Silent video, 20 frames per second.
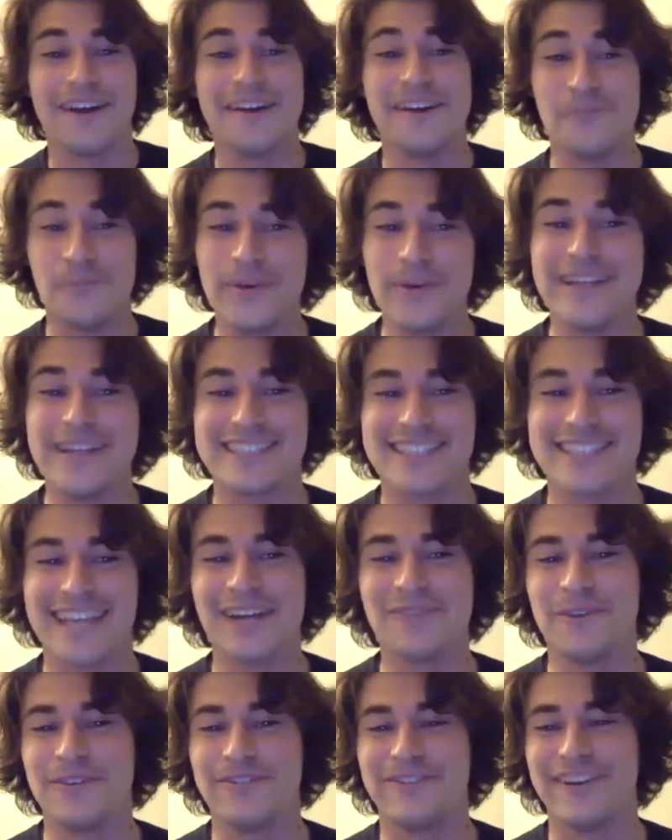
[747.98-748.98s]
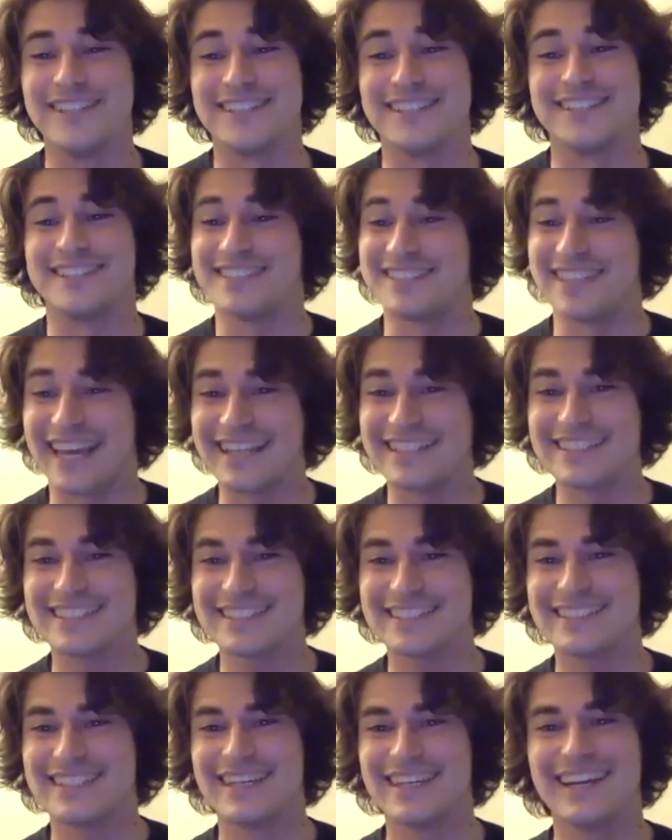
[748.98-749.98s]
week 10, we face the
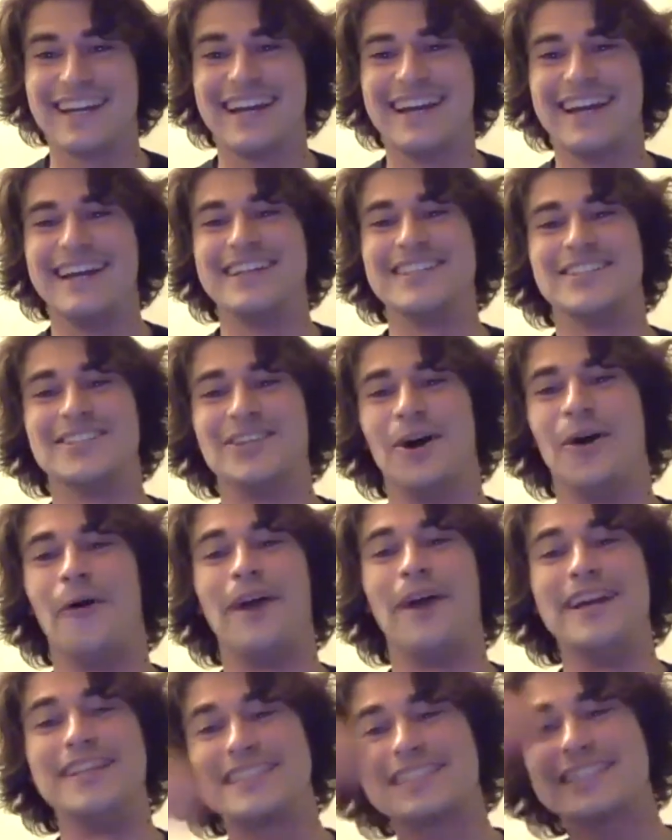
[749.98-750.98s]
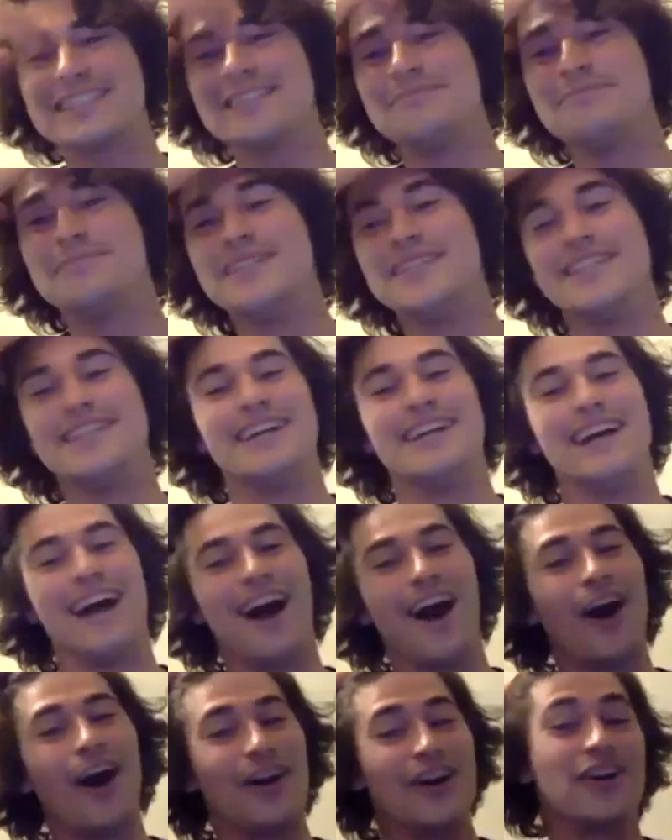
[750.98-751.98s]
Saints. So it's going to be
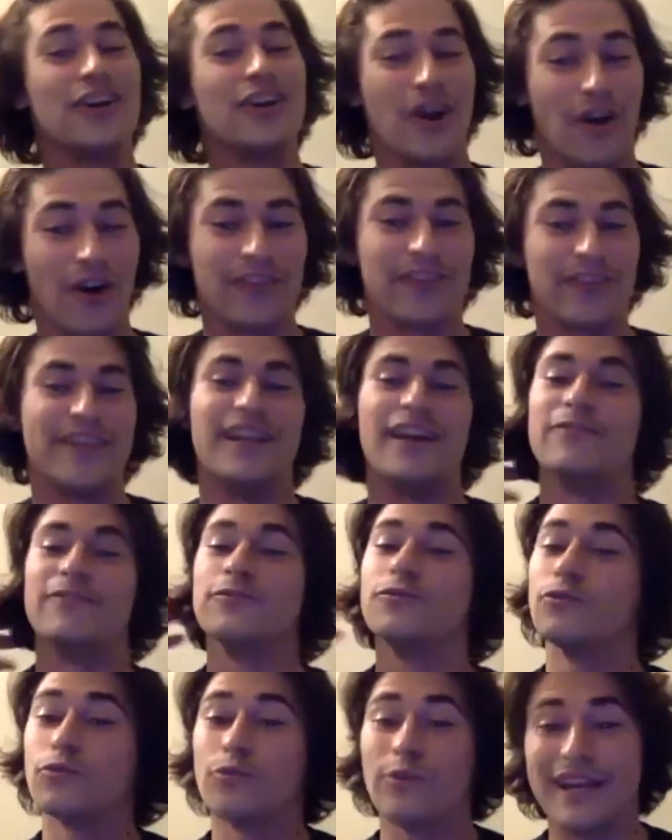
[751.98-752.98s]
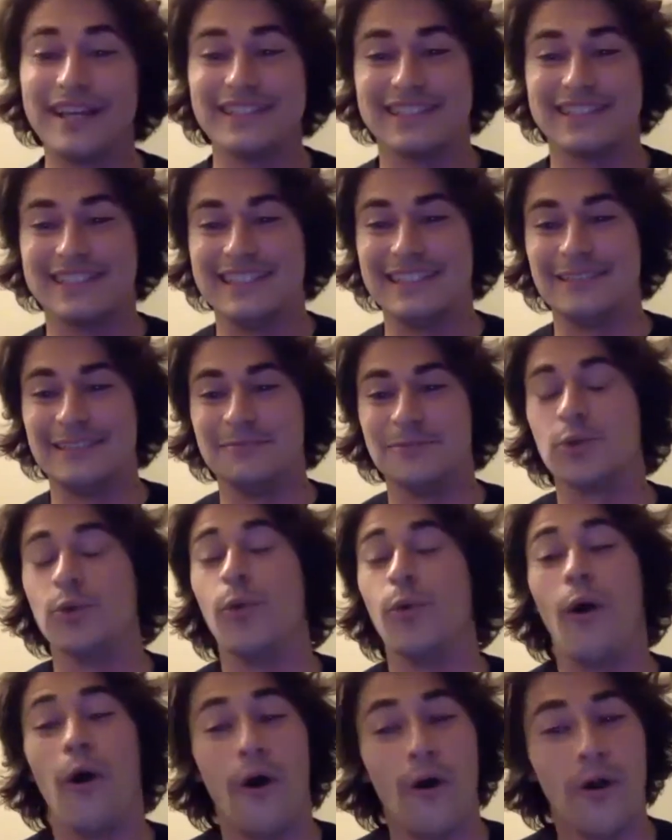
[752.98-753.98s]
a gauntlet of great teams
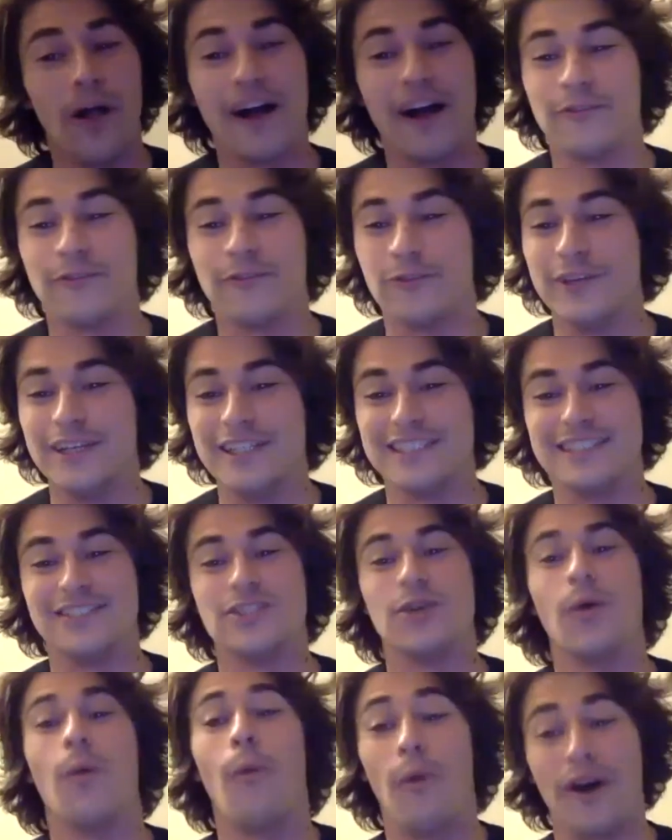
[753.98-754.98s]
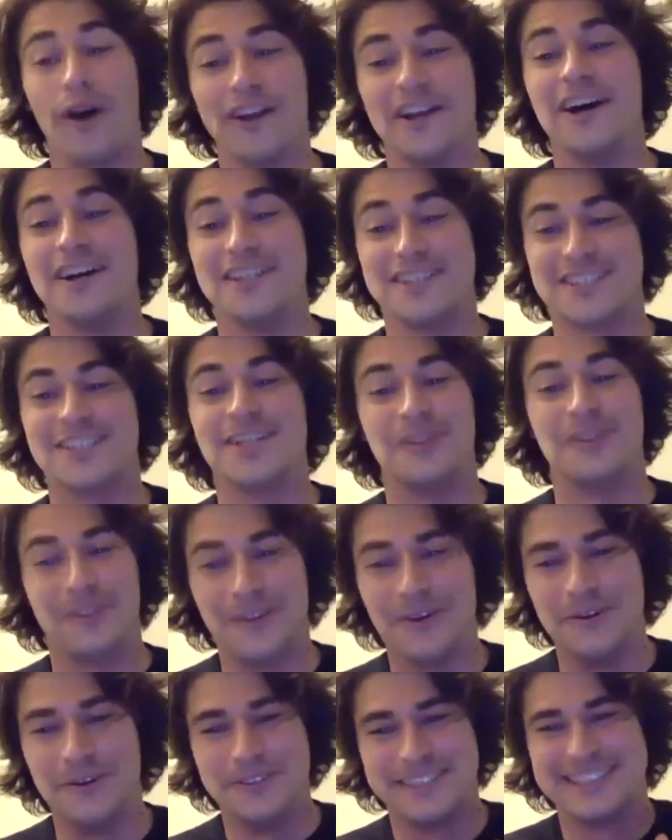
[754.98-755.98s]
who all have reason to want us to
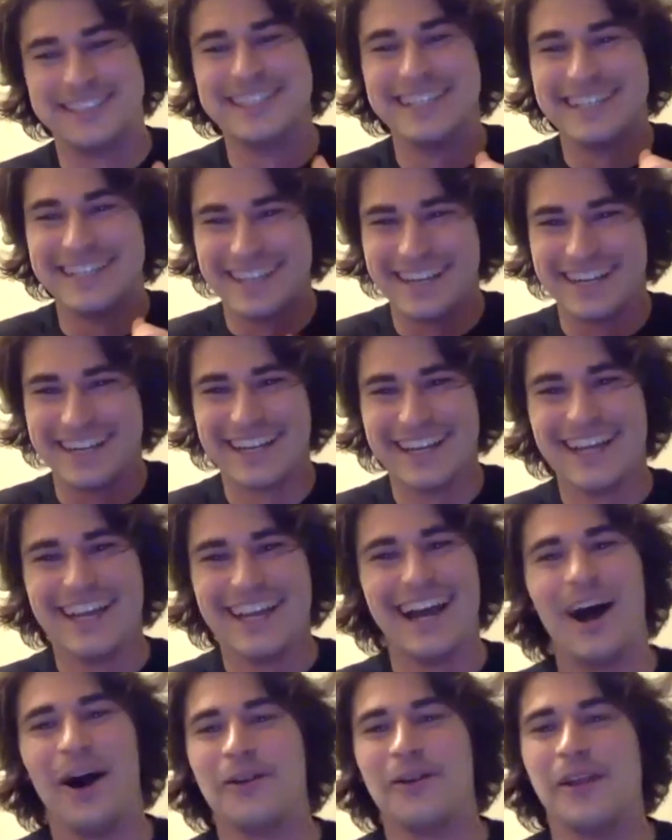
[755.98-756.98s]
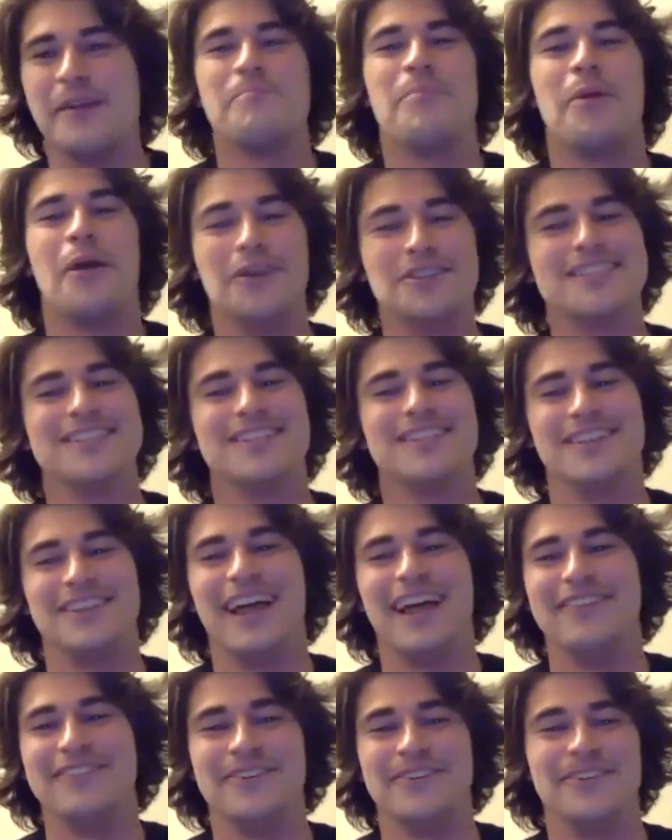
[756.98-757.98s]
lose on a personal
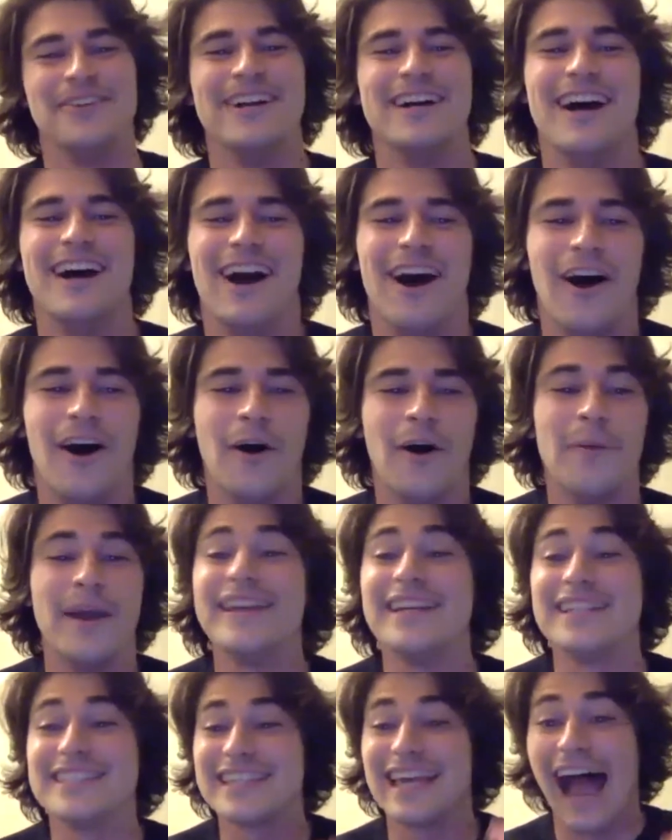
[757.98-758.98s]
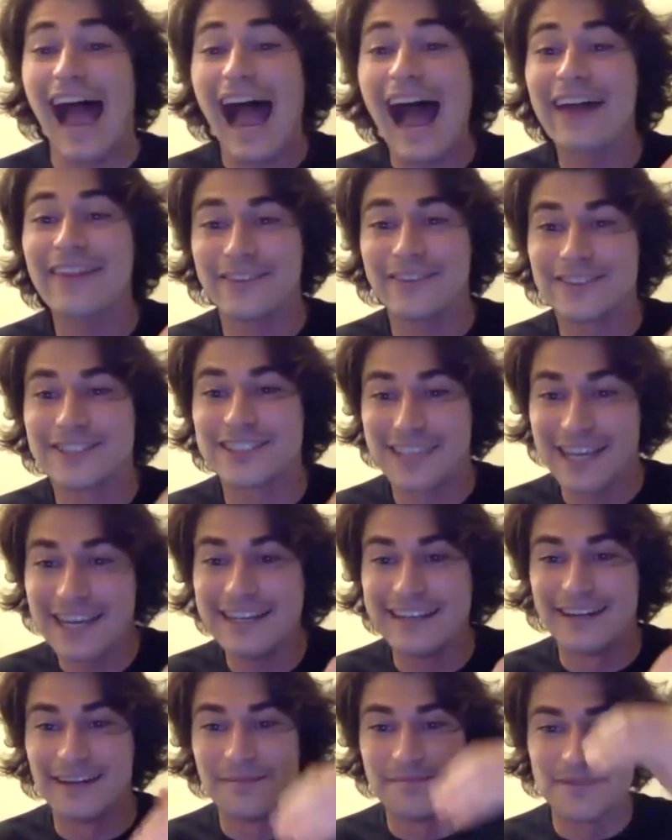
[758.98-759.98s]
level. And it's at their
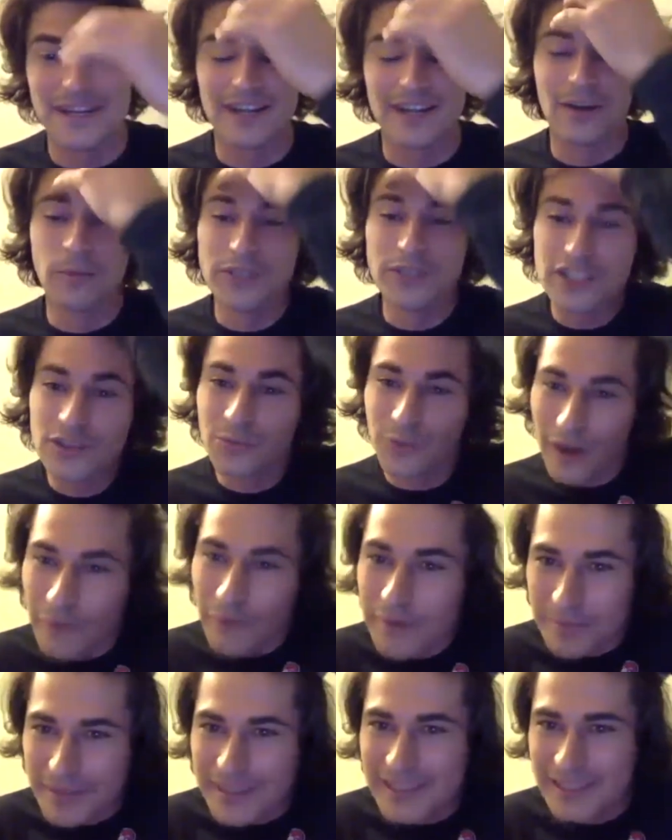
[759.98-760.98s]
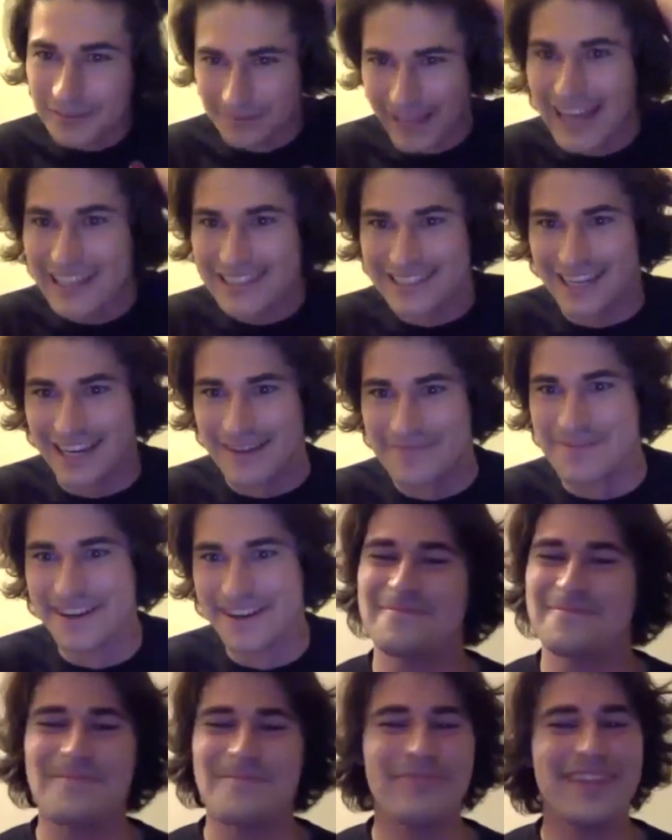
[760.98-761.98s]
stadium, which is where we beat them last time.
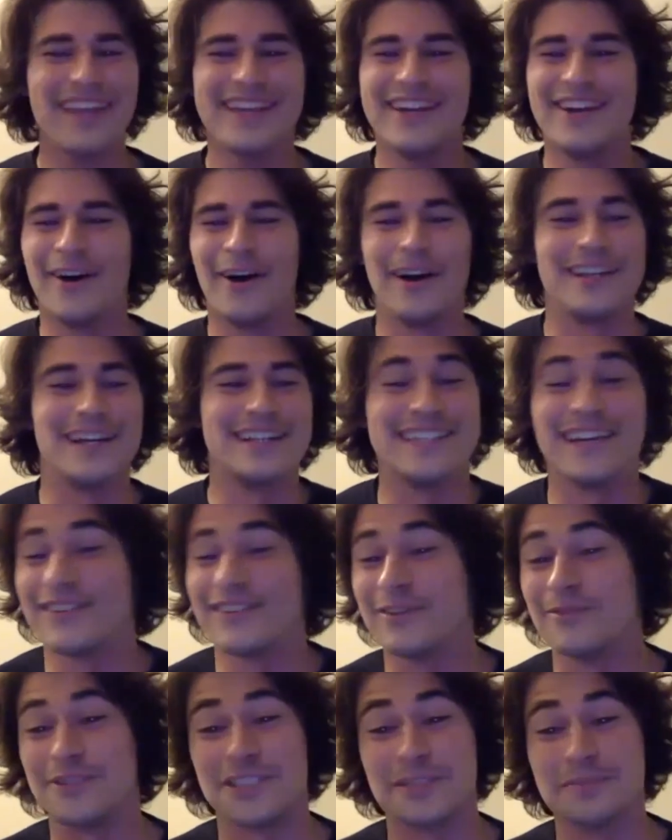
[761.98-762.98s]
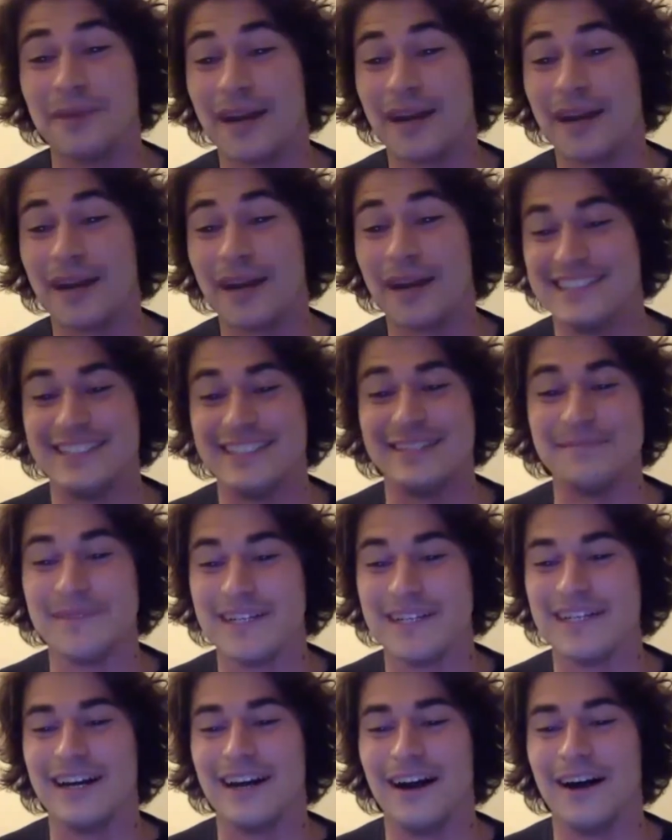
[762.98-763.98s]
I definitely respect the team,
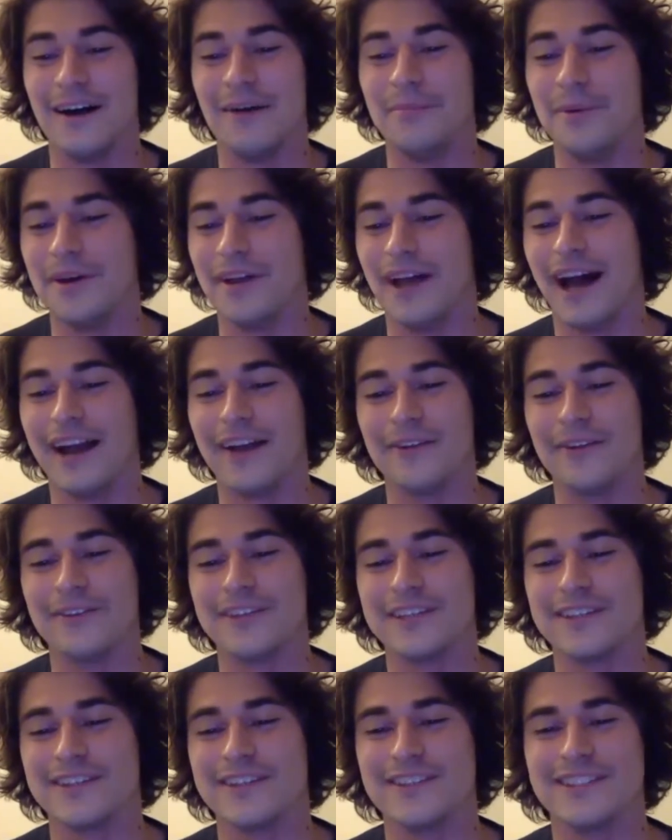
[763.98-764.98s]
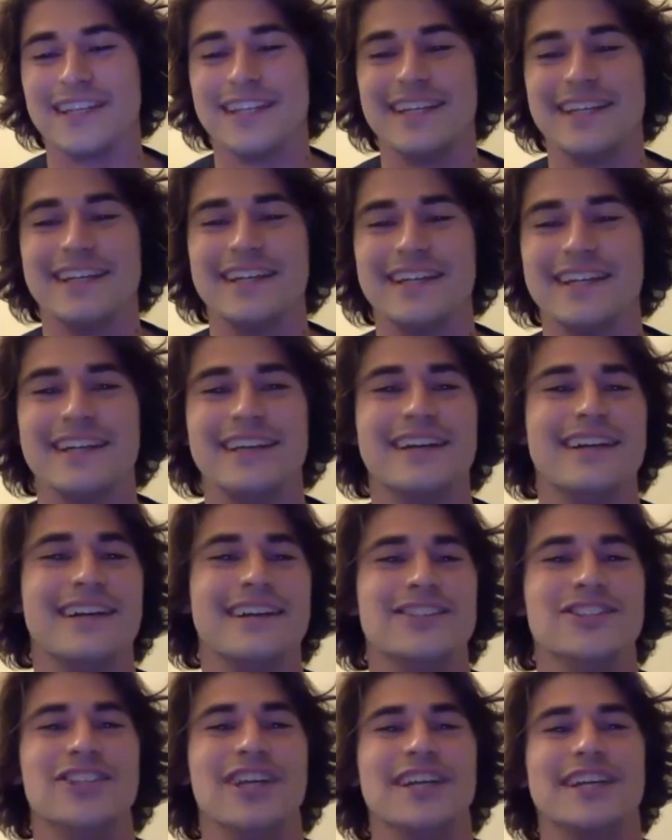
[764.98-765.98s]
but I don't think there's any
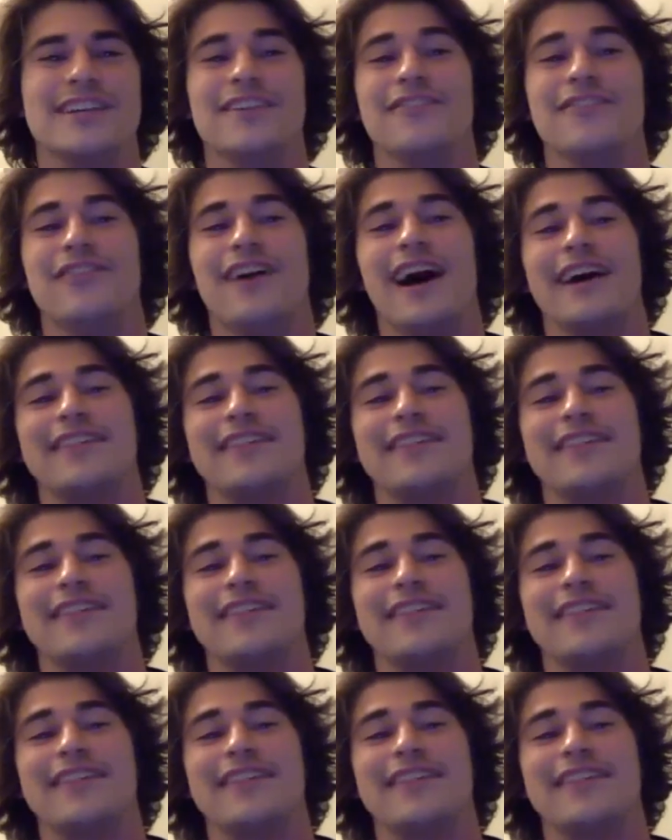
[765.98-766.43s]
shaking the fact